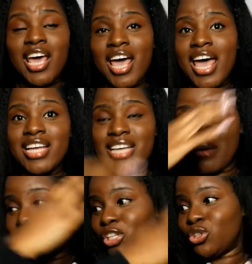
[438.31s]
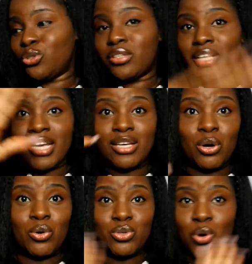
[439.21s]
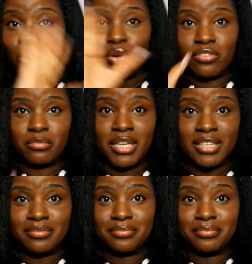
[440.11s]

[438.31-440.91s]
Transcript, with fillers: and I make sure that it goes all over me.